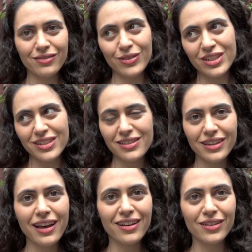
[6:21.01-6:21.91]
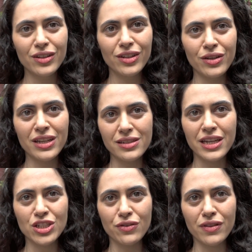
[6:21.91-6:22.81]
which is unique to
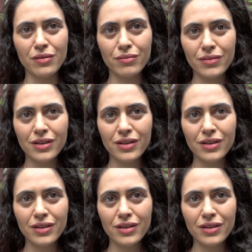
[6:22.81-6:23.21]
each of them.